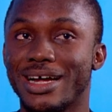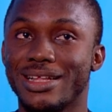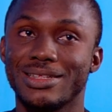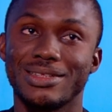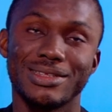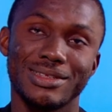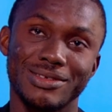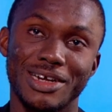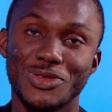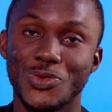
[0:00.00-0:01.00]
and
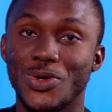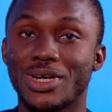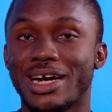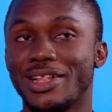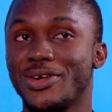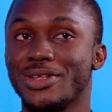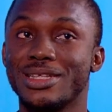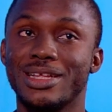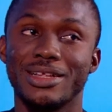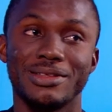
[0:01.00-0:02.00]
trying to work hard on
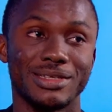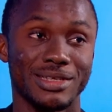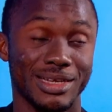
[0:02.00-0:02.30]
it, that